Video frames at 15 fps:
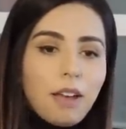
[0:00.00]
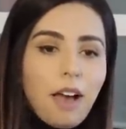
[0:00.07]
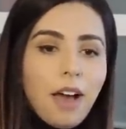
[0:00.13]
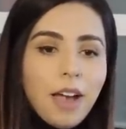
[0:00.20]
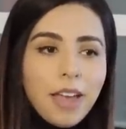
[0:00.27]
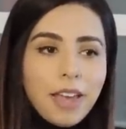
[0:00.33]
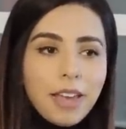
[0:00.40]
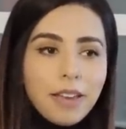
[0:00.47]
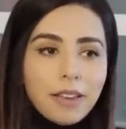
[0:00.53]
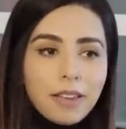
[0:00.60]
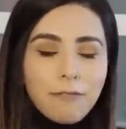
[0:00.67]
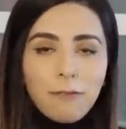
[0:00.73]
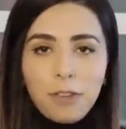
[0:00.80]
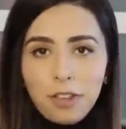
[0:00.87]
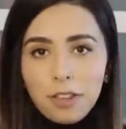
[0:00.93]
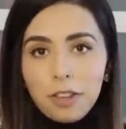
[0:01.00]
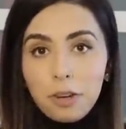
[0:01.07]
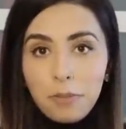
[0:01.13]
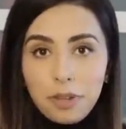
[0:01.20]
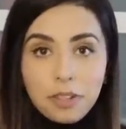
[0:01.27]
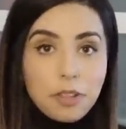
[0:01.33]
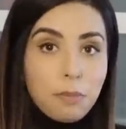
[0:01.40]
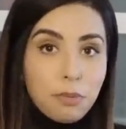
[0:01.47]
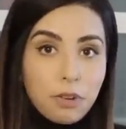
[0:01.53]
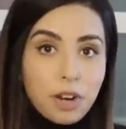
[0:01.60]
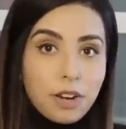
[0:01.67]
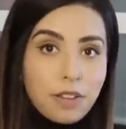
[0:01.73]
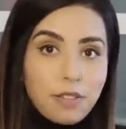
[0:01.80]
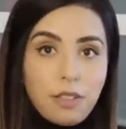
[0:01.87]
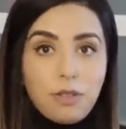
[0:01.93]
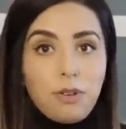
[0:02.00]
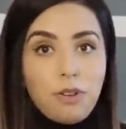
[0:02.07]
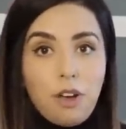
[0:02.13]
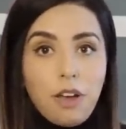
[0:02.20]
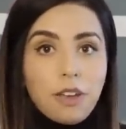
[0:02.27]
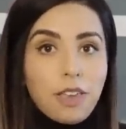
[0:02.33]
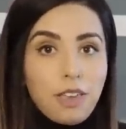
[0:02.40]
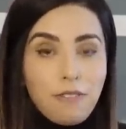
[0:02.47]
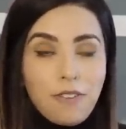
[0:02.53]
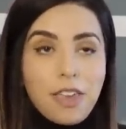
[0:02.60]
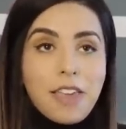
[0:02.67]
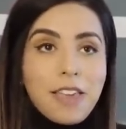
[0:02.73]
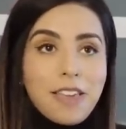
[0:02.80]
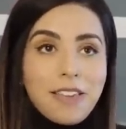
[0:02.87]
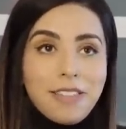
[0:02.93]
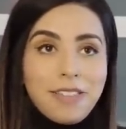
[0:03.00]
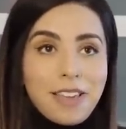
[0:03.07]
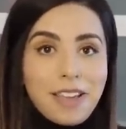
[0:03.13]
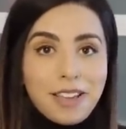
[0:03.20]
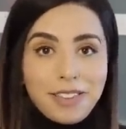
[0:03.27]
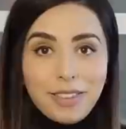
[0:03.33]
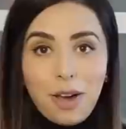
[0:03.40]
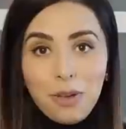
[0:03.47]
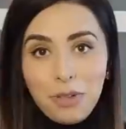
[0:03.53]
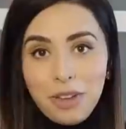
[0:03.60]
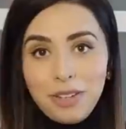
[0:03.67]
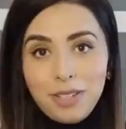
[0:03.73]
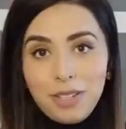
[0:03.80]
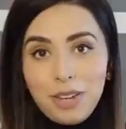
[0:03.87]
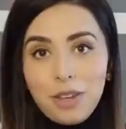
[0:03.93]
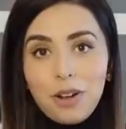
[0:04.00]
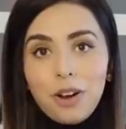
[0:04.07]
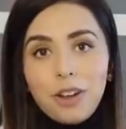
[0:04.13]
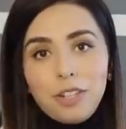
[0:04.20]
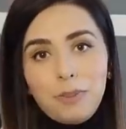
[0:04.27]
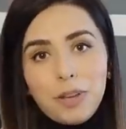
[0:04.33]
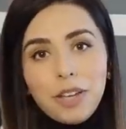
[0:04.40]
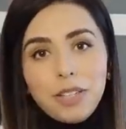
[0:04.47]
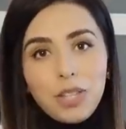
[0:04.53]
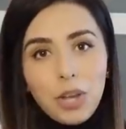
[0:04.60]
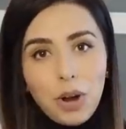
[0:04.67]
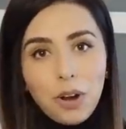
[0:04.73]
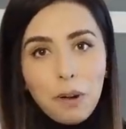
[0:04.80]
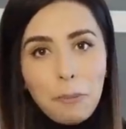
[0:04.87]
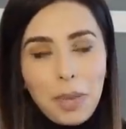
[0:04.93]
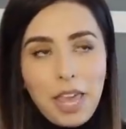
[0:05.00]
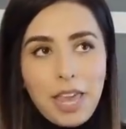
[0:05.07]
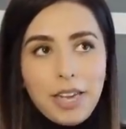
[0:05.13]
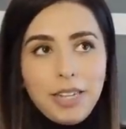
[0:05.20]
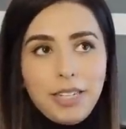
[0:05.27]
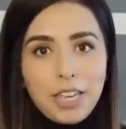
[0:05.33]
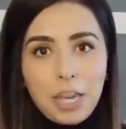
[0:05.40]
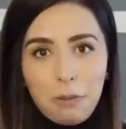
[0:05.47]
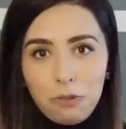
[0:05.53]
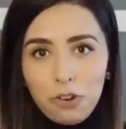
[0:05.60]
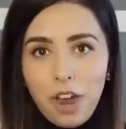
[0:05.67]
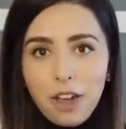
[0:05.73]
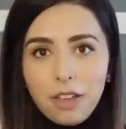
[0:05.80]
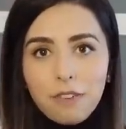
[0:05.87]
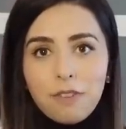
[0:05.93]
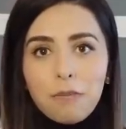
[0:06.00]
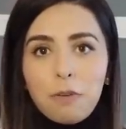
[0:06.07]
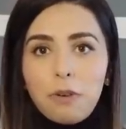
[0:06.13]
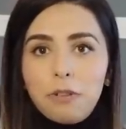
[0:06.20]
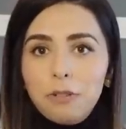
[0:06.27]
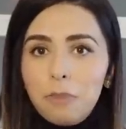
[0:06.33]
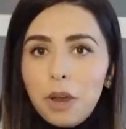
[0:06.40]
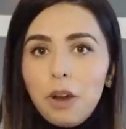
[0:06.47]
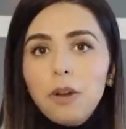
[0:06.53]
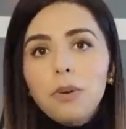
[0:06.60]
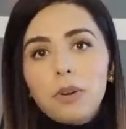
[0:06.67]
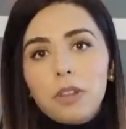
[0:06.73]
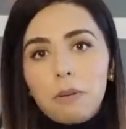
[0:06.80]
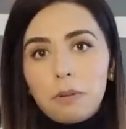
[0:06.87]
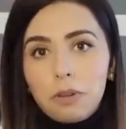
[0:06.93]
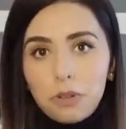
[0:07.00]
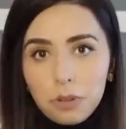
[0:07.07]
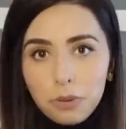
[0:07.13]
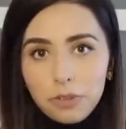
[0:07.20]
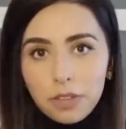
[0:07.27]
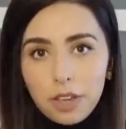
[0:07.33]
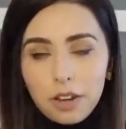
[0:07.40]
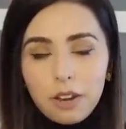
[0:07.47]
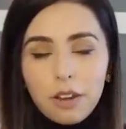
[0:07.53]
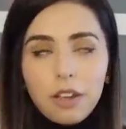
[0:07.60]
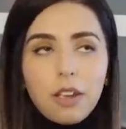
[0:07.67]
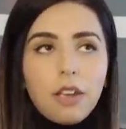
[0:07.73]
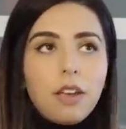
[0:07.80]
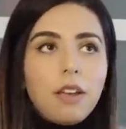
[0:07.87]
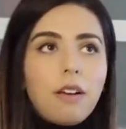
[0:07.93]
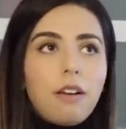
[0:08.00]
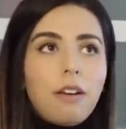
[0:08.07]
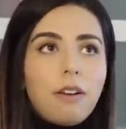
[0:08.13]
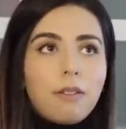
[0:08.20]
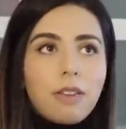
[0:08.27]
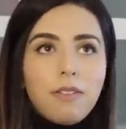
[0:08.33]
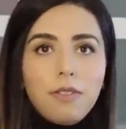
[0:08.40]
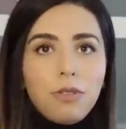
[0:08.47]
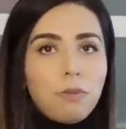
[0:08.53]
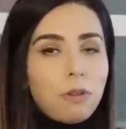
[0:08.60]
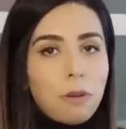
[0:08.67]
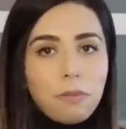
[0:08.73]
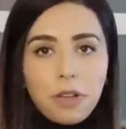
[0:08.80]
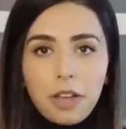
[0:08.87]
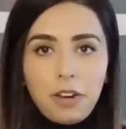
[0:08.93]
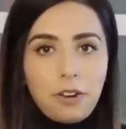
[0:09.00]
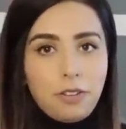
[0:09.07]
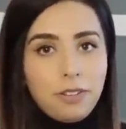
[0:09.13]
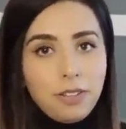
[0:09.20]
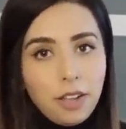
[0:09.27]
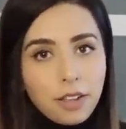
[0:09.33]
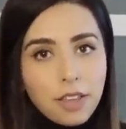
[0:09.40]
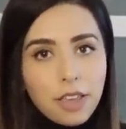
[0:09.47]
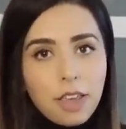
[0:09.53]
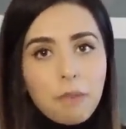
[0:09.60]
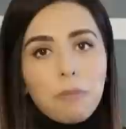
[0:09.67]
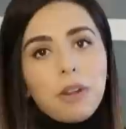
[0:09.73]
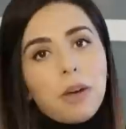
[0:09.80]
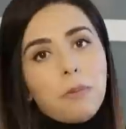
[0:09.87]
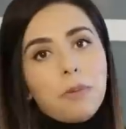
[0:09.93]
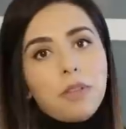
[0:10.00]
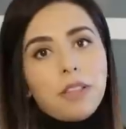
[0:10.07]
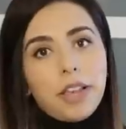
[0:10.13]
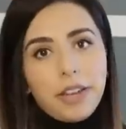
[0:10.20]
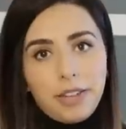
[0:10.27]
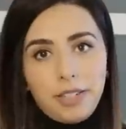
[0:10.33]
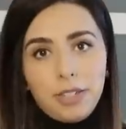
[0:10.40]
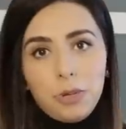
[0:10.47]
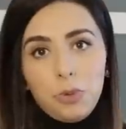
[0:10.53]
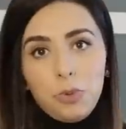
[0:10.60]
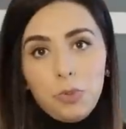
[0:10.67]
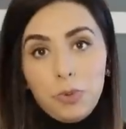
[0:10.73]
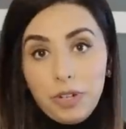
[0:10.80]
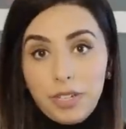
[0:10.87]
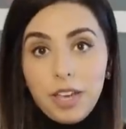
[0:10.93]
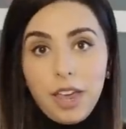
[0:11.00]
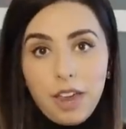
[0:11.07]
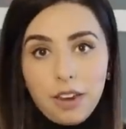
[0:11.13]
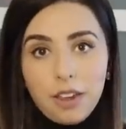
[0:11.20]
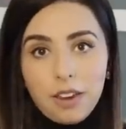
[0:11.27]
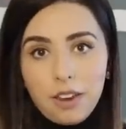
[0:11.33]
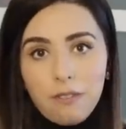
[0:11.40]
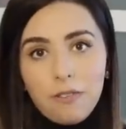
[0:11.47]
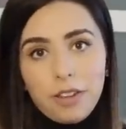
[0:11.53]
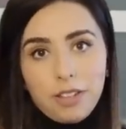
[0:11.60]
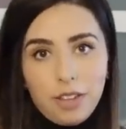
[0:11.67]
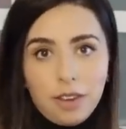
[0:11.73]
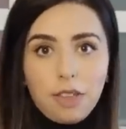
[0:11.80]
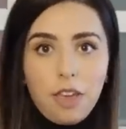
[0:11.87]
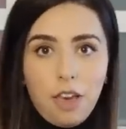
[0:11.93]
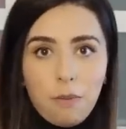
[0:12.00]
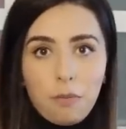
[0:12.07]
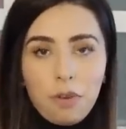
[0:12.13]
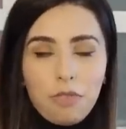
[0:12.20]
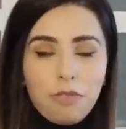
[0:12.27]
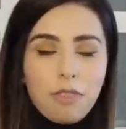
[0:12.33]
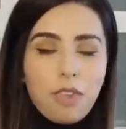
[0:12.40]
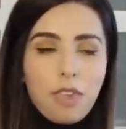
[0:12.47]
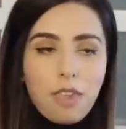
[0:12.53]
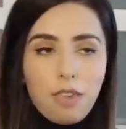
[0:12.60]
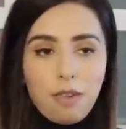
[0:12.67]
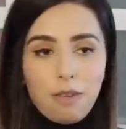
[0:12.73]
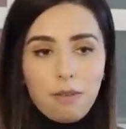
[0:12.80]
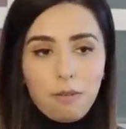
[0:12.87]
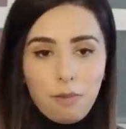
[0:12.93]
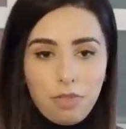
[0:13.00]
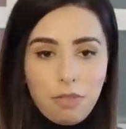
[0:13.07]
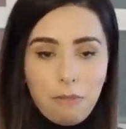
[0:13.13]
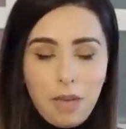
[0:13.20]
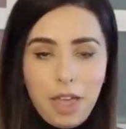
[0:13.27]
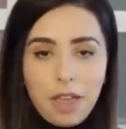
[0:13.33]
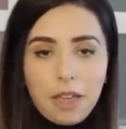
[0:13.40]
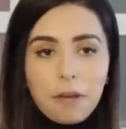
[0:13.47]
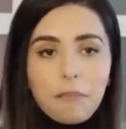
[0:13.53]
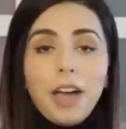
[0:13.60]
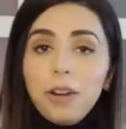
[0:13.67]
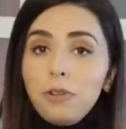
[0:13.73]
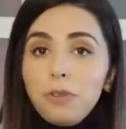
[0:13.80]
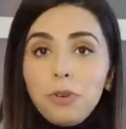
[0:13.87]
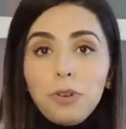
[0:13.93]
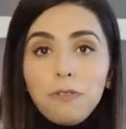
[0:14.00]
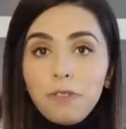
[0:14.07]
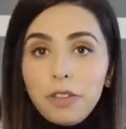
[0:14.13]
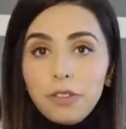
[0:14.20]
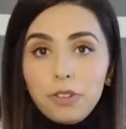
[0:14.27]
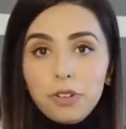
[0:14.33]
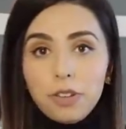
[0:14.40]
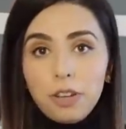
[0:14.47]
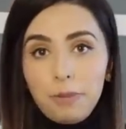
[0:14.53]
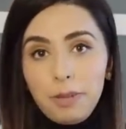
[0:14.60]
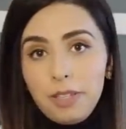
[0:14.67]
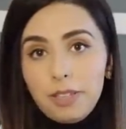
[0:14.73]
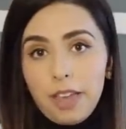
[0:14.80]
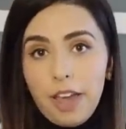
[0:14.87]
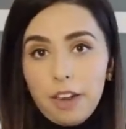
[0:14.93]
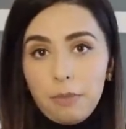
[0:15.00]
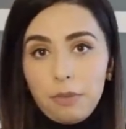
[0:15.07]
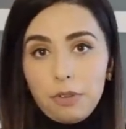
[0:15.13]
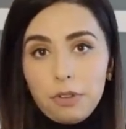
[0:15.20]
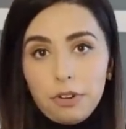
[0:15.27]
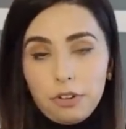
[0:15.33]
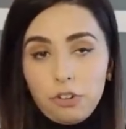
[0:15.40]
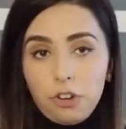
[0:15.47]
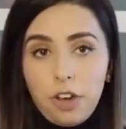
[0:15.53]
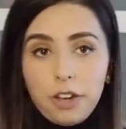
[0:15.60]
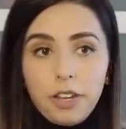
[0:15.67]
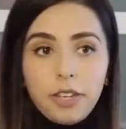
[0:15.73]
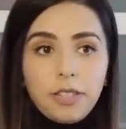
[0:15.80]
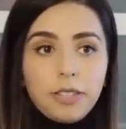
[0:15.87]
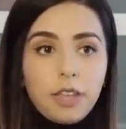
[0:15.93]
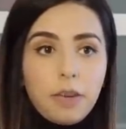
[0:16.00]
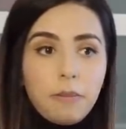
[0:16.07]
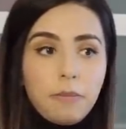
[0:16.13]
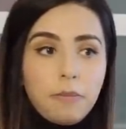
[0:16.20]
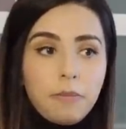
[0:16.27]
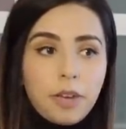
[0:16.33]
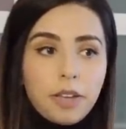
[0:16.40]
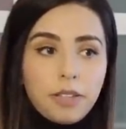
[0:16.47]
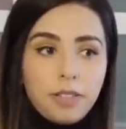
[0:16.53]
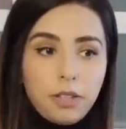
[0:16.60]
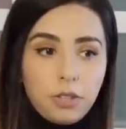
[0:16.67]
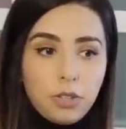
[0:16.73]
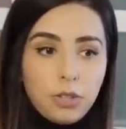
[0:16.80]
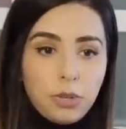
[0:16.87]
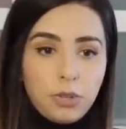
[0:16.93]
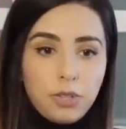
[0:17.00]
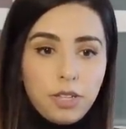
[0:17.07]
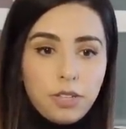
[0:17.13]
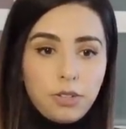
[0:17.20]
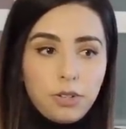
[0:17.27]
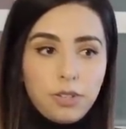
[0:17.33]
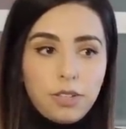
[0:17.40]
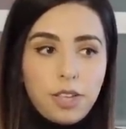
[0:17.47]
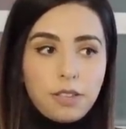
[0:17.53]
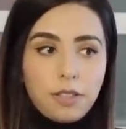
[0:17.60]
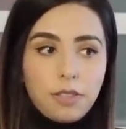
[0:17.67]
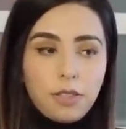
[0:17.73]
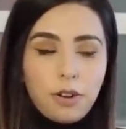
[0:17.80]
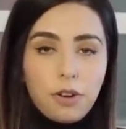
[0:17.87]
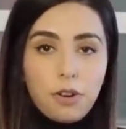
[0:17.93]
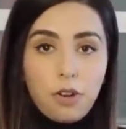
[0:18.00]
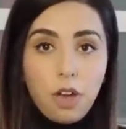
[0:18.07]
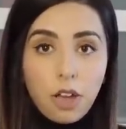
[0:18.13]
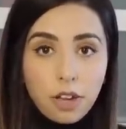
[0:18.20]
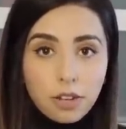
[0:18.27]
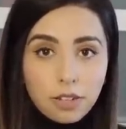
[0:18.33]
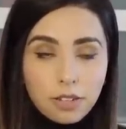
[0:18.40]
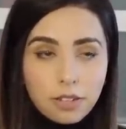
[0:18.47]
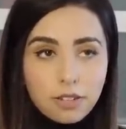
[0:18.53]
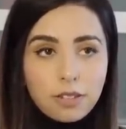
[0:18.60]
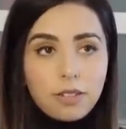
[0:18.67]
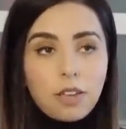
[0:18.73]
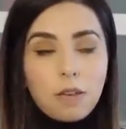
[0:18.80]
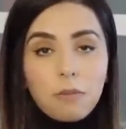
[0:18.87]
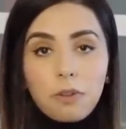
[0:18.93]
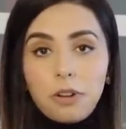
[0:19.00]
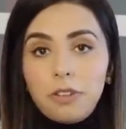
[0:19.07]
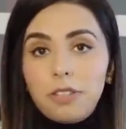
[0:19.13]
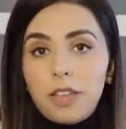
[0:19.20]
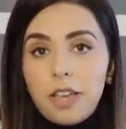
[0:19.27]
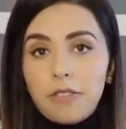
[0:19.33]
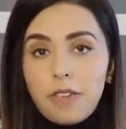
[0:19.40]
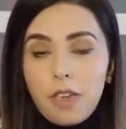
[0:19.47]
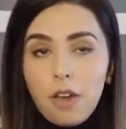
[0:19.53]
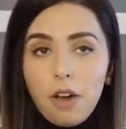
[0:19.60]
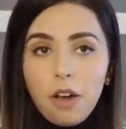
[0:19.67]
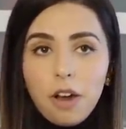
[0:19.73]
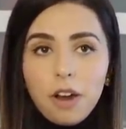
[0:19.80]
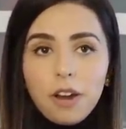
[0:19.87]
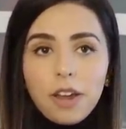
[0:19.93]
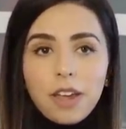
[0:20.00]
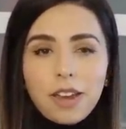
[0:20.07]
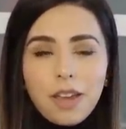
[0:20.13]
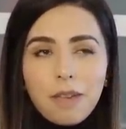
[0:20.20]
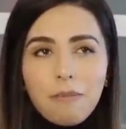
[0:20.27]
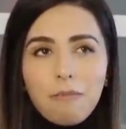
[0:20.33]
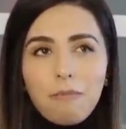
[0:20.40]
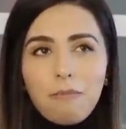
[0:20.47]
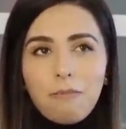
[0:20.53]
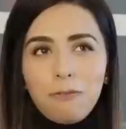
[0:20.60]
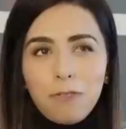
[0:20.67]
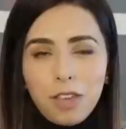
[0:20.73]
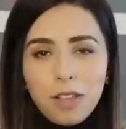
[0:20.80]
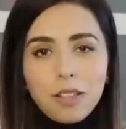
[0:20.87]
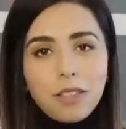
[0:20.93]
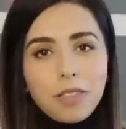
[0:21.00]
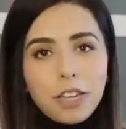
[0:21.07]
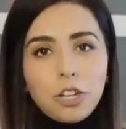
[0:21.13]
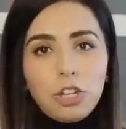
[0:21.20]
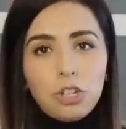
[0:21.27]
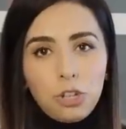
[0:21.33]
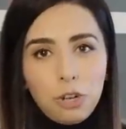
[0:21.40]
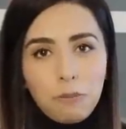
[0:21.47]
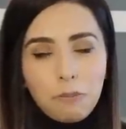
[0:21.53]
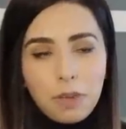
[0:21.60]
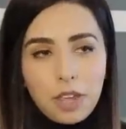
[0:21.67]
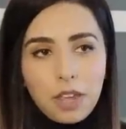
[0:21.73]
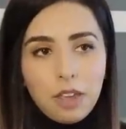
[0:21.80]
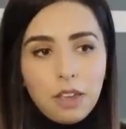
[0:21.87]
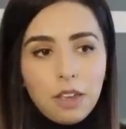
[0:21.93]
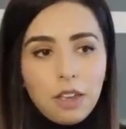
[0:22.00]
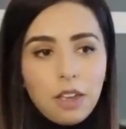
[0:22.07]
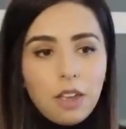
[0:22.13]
I feel a little bit liberated that they're not giving these authenticity cards because they are a pain to keep track of. I'm always paranoid that I'm going to lose it. Even though I'm not planning on selling it, but I would like to retain it if it did come with the bag. I don't know if these are going to be scannable electronic. Some sales associates are saying that they're not. Some are saying they are, and I feel that they should be.